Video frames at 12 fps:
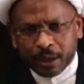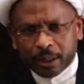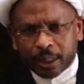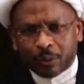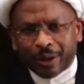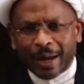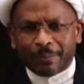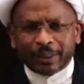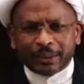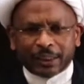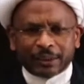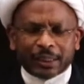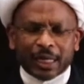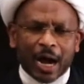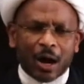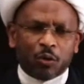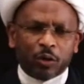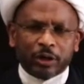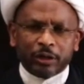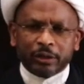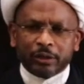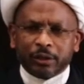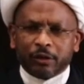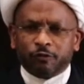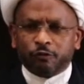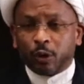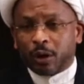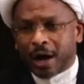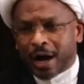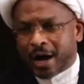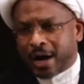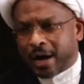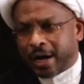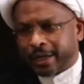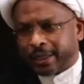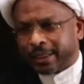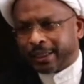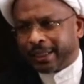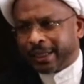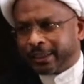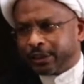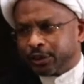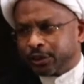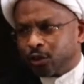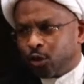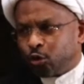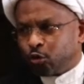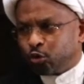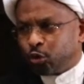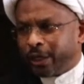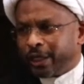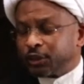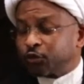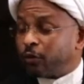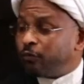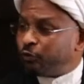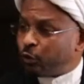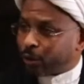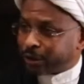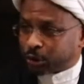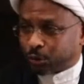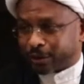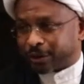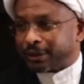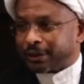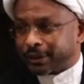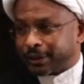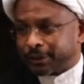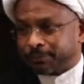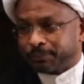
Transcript: Now, what happens is our fuqaha get rulings from four sources.